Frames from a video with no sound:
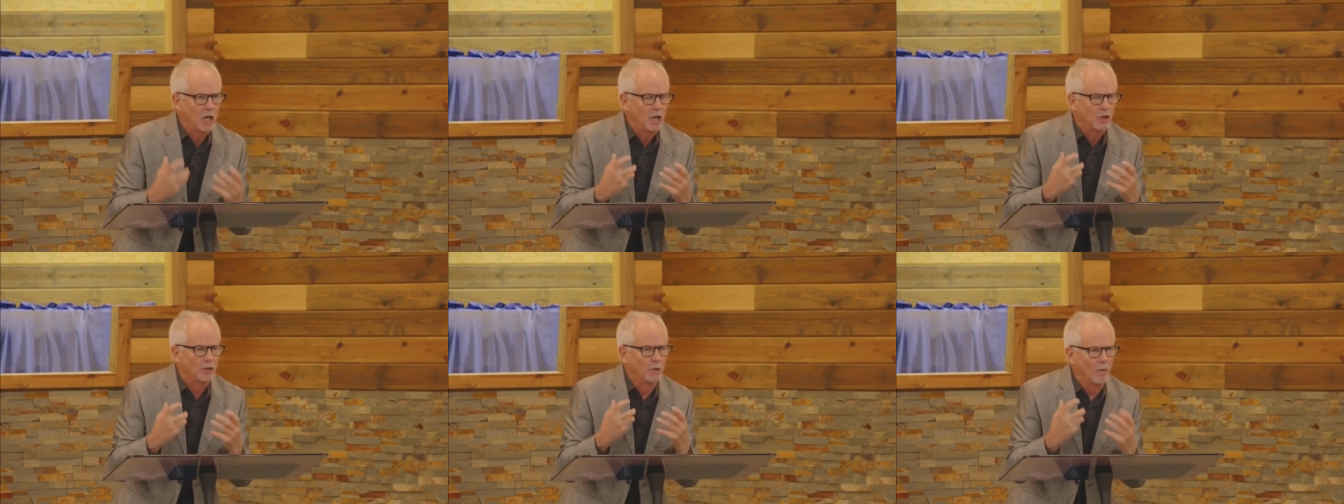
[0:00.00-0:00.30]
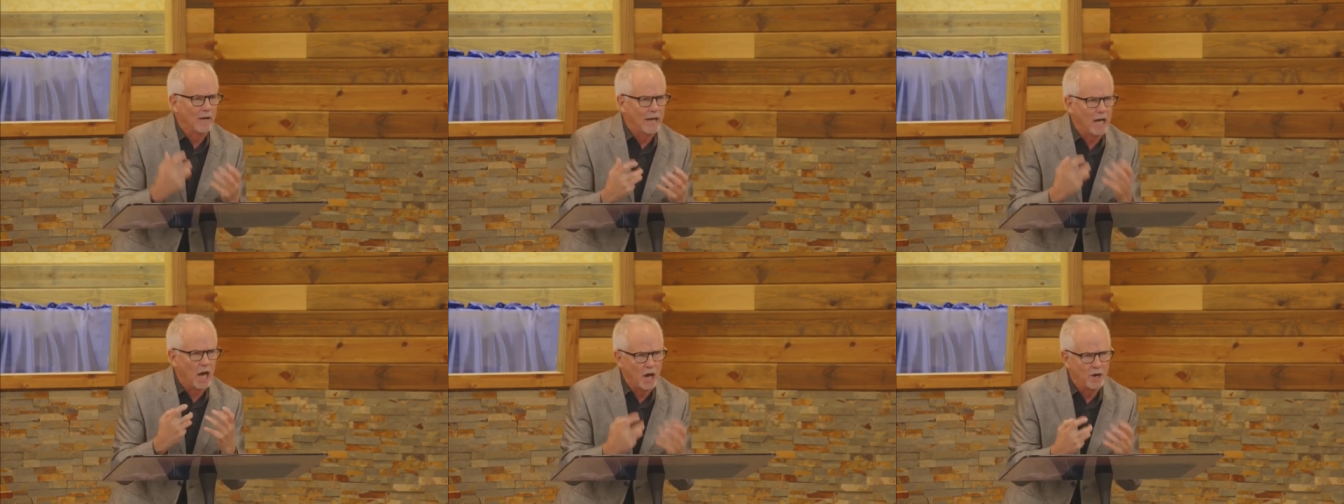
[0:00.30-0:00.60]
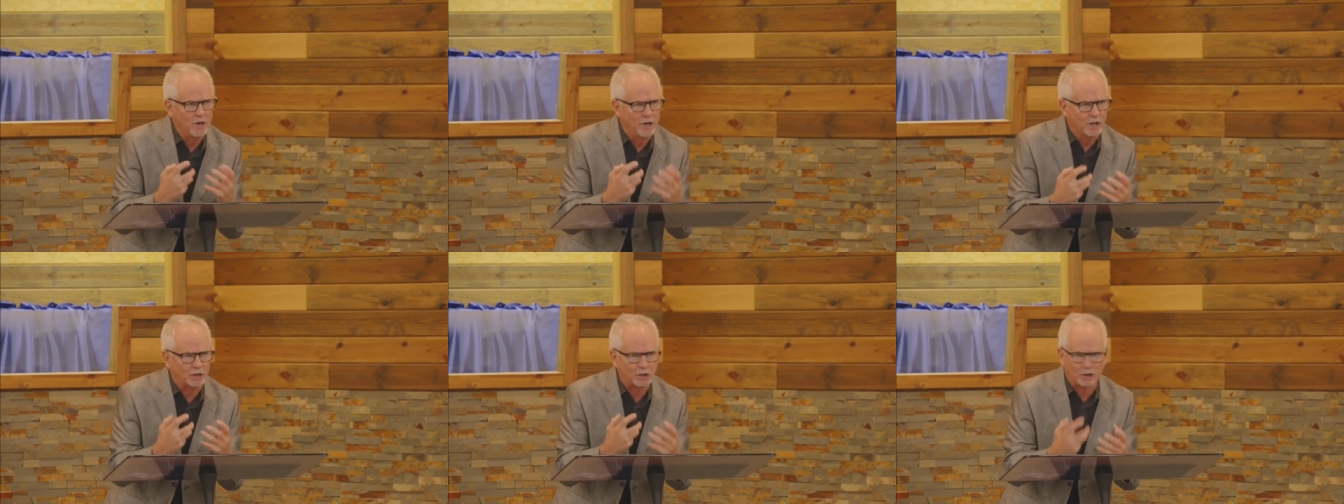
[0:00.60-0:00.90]
Do we
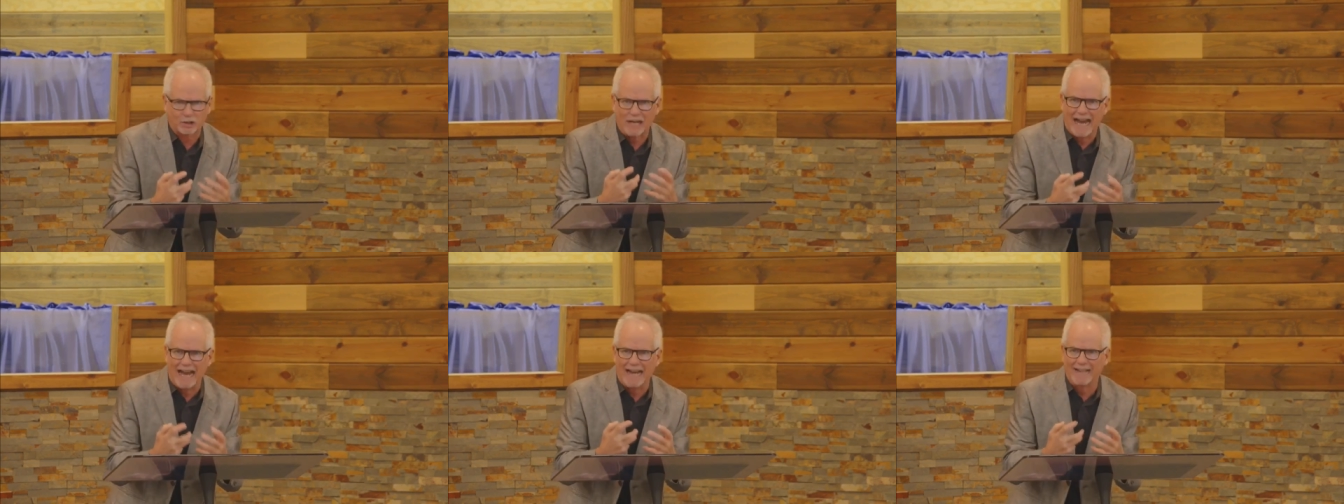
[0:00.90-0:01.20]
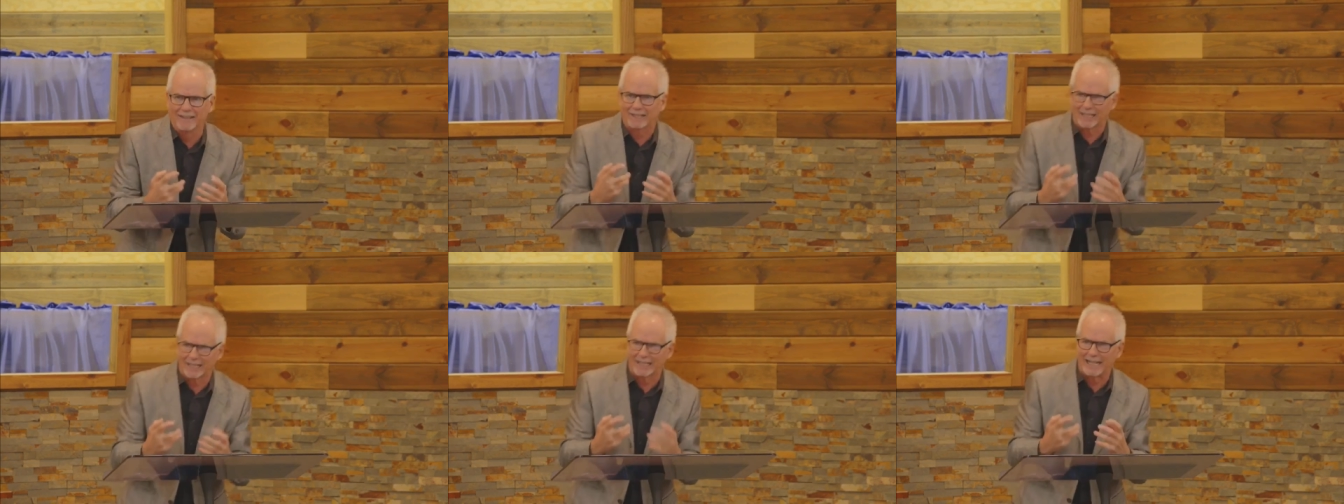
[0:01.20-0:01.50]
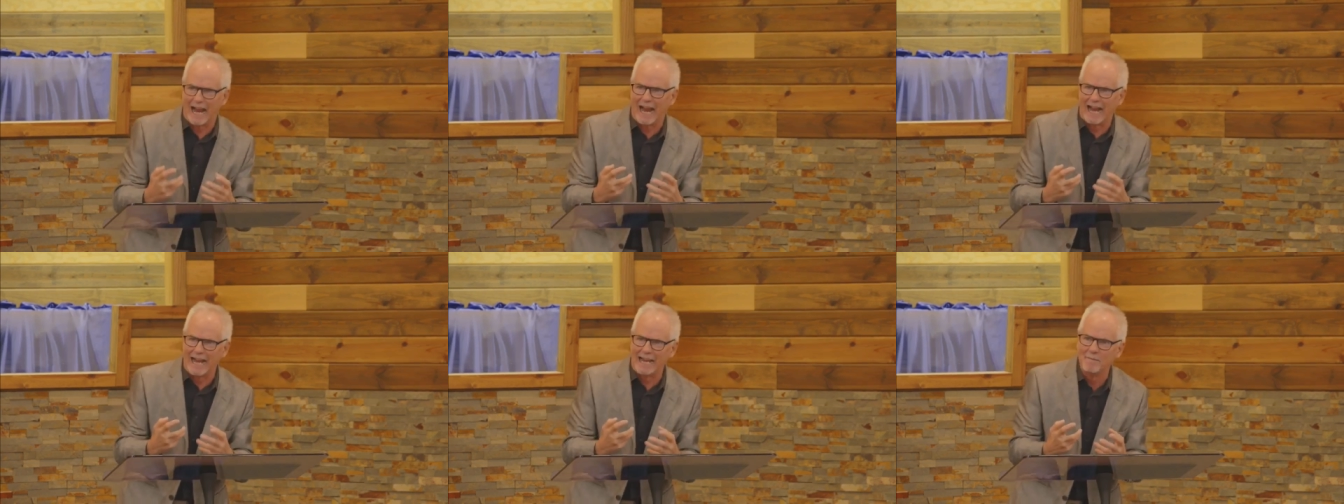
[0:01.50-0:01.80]
understand
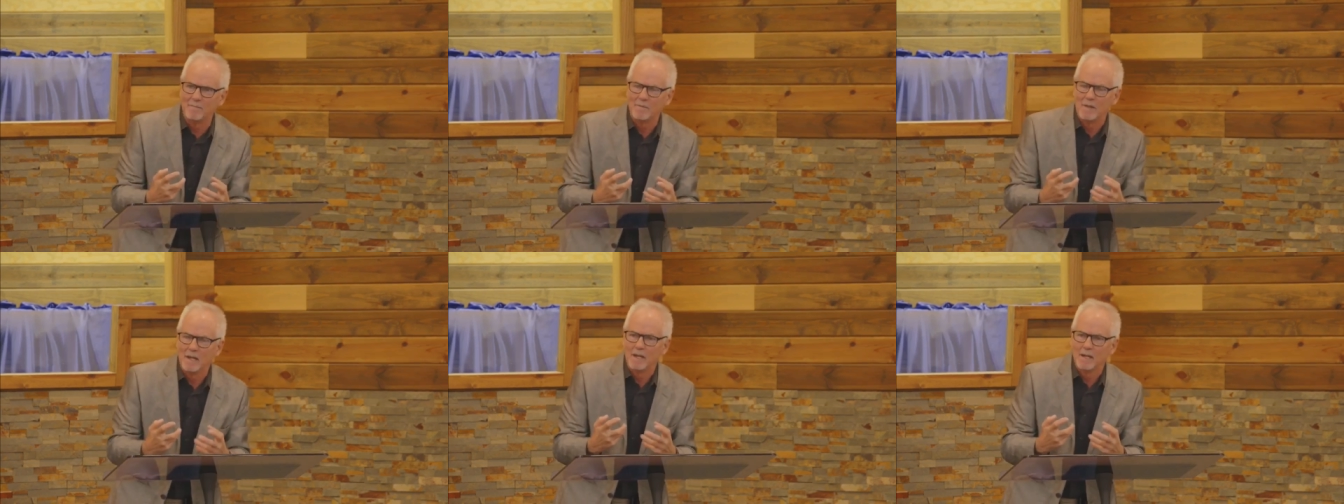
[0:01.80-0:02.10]
today